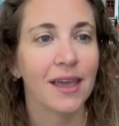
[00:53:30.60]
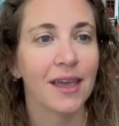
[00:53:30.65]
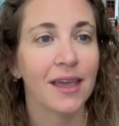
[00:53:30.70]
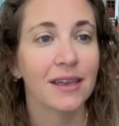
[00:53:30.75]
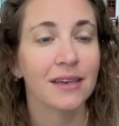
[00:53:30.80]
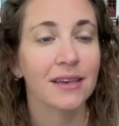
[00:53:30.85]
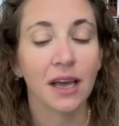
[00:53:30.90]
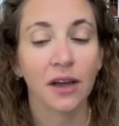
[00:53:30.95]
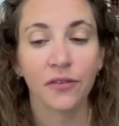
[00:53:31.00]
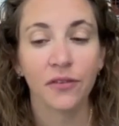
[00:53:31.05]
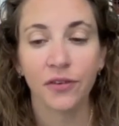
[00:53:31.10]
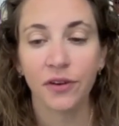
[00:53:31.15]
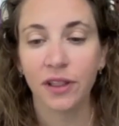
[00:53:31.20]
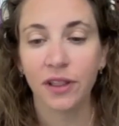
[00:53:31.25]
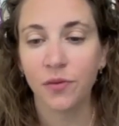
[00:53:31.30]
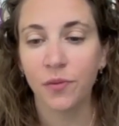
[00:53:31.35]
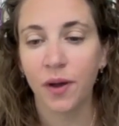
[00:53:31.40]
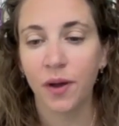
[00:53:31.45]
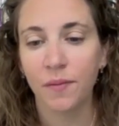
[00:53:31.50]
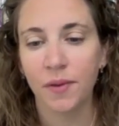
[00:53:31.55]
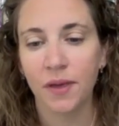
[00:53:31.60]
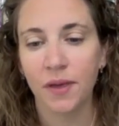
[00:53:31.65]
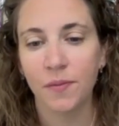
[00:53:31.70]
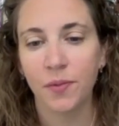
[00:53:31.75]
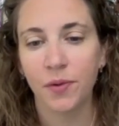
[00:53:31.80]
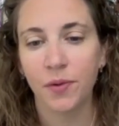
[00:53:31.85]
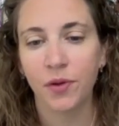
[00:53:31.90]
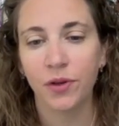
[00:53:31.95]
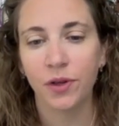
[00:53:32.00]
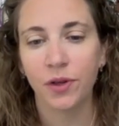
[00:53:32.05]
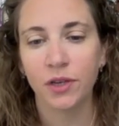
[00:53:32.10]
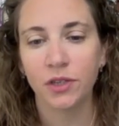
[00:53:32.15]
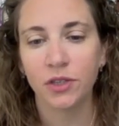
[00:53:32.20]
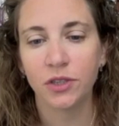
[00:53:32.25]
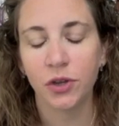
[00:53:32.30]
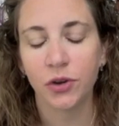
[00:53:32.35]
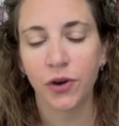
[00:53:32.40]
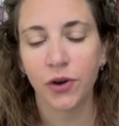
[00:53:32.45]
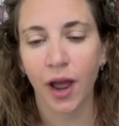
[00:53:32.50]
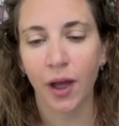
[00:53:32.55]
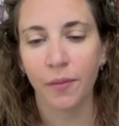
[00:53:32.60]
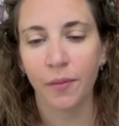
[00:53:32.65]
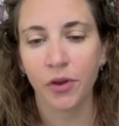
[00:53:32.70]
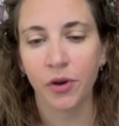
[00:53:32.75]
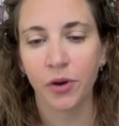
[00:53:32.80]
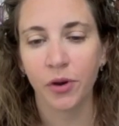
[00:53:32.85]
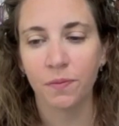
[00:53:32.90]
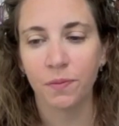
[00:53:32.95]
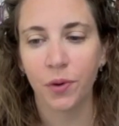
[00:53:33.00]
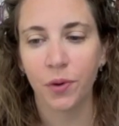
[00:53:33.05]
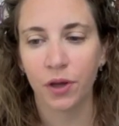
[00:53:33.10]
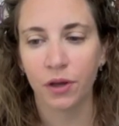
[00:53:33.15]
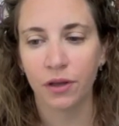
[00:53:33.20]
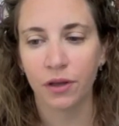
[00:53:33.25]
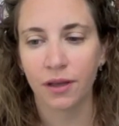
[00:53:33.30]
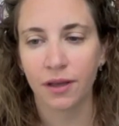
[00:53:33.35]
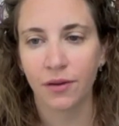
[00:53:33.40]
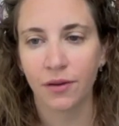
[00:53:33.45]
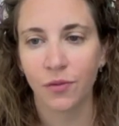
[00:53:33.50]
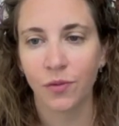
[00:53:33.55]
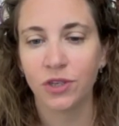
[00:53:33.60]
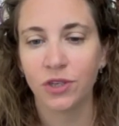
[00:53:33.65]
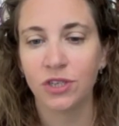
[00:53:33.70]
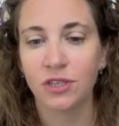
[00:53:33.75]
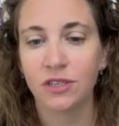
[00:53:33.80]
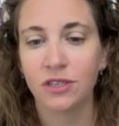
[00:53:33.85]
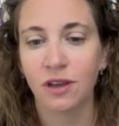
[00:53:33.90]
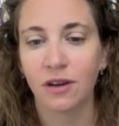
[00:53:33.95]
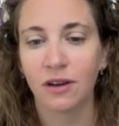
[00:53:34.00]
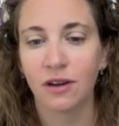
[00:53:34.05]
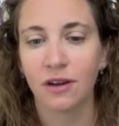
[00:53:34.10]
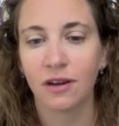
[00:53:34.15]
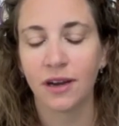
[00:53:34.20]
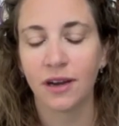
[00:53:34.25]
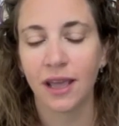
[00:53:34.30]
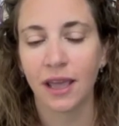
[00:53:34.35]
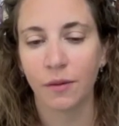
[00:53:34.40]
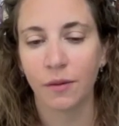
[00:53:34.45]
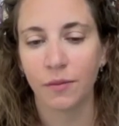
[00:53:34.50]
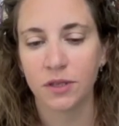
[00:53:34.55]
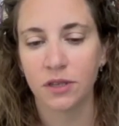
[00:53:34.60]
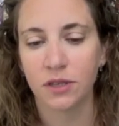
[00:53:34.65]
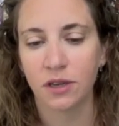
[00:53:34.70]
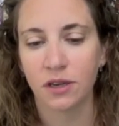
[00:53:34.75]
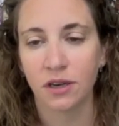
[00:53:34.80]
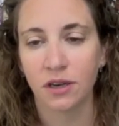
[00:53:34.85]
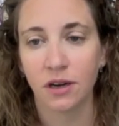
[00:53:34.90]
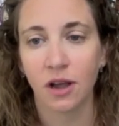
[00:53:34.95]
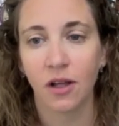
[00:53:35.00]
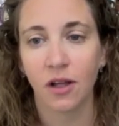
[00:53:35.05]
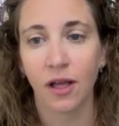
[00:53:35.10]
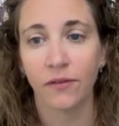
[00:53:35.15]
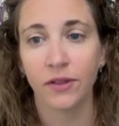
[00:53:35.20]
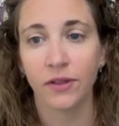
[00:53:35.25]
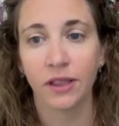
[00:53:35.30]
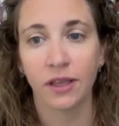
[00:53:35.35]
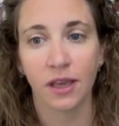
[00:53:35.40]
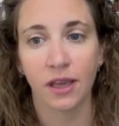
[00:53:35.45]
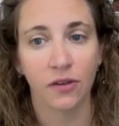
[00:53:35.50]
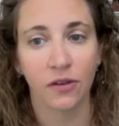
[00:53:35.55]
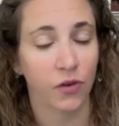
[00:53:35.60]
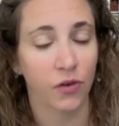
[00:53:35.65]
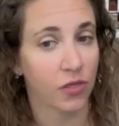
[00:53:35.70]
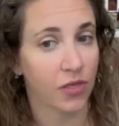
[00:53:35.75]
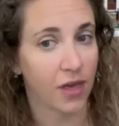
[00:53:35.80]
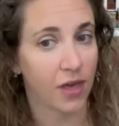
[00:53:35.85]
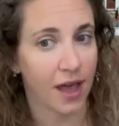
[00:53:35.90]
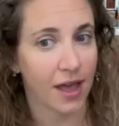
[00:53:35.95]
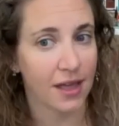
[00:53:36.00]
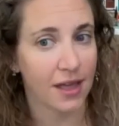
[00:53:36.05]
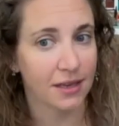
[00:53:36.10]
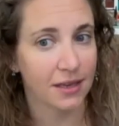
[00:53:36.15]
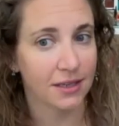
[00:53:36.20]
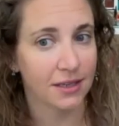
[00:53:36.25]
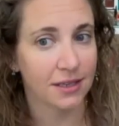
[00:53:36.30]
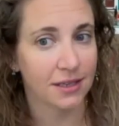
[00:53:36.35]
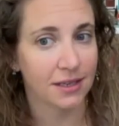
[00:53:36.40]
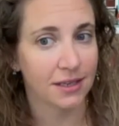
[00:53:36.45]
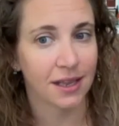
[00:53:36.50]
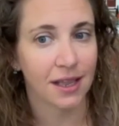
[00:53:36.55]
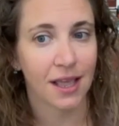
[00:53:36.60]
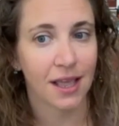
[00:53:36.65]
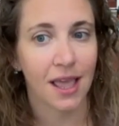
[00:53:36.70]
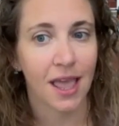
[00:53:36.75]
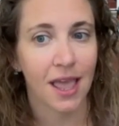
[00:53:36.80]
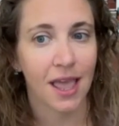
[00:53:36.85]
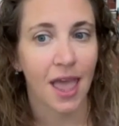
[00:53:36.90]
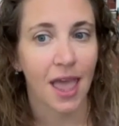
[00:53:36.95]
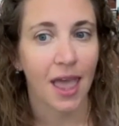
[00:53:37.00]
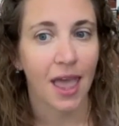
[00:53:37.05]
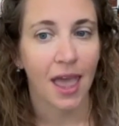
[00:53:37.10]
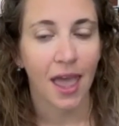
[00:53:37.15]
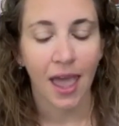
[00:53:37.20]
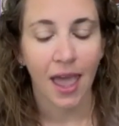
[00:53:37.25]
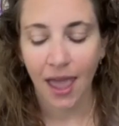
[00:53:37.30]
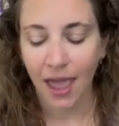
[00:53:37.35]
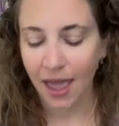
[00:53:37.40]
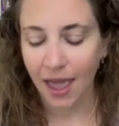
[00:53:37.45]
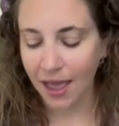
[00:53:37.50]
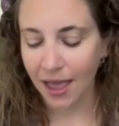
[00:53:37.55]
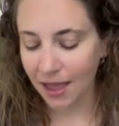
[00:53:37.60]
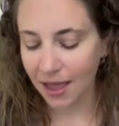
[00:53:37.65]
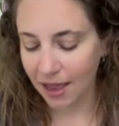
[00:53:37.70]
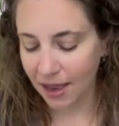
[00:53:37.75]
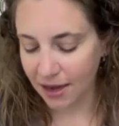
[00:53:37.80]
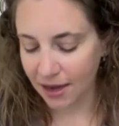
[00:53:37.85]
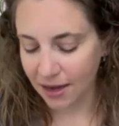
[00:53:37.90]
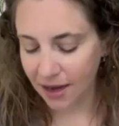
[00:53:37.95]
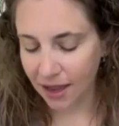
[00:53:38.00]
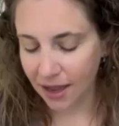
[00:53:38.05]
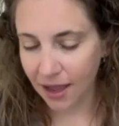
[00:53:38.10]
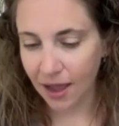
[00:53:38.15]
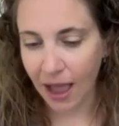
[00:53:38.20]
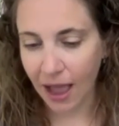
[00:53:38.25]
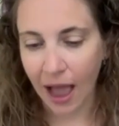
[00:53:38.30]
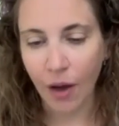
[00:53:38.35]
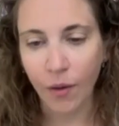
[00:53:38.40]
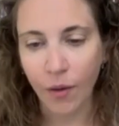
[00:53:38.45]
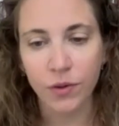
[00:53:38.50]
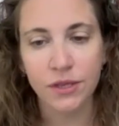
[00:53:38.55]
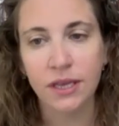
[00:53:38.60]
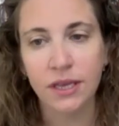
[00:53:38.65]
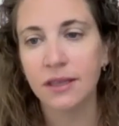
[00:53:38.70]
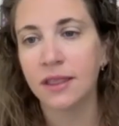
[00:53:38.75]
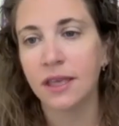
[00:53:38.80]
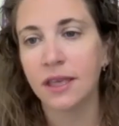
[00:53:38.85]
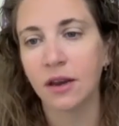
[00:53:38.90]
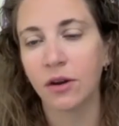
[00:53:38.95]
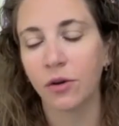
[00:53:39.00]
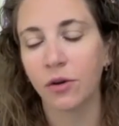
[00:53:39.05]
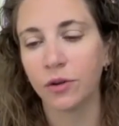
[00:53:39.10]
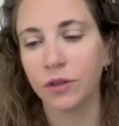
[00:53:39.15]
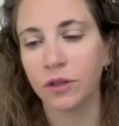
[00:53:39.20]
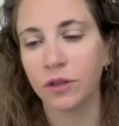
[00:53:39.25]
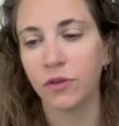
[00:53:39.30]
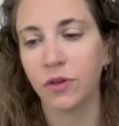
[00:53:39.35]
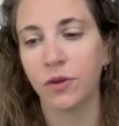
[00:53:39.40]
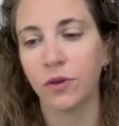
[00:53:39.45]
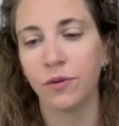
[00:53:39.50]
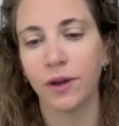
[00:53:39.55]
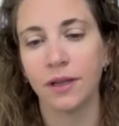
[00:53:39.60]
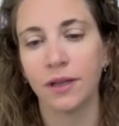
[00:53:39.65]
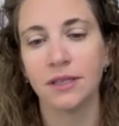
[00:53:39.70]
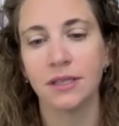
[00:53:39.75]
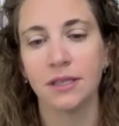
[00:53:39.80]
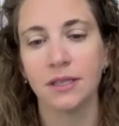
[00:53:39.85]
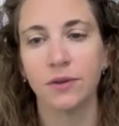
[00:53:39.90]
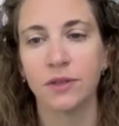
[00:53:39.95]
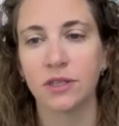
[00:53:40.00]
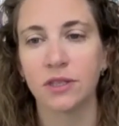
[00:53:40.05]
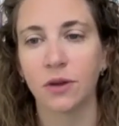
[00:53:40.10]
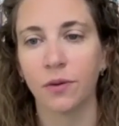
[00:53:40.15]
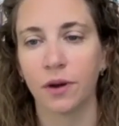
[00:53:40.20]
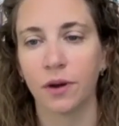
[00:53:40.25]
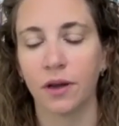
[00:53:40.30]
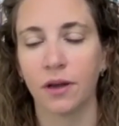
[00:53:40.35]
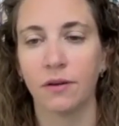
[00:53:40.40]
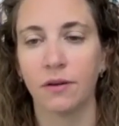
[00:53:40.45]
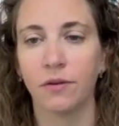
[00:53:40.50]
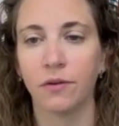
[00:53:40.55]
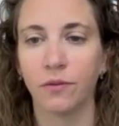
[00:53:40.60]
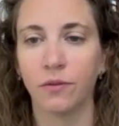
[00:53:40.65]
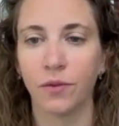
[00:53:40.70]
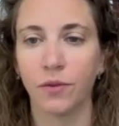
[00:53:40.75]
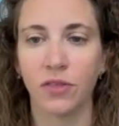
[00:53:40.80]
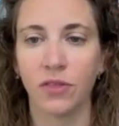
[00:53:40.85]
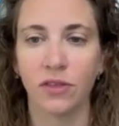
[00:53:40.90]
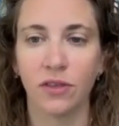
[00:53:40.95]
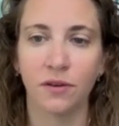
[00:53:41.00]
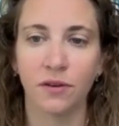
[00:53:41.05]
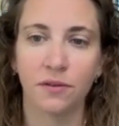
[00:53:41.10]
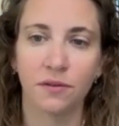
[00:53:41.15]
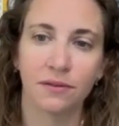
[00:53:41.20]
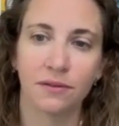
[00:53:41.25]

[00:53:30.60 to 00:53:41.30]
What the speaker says: definitely want people to grab your book, which is on Amazon. I'll have a link for that. And how else can they get a hold of you and see what's going on with you?